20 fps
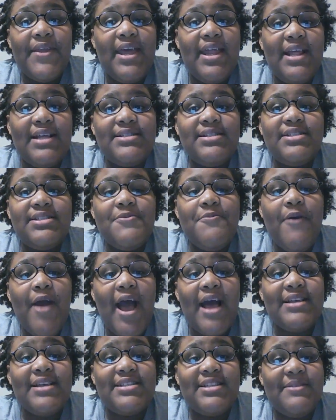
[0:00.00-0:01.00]
It isn't
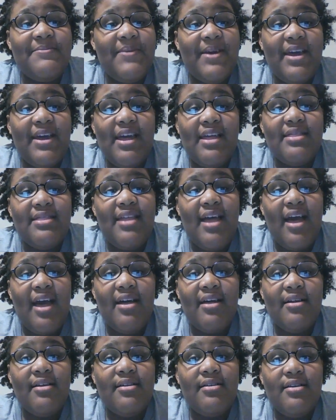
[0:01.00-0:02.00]
surprising to me
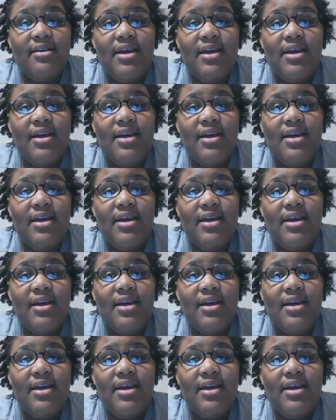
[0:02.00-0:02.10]
that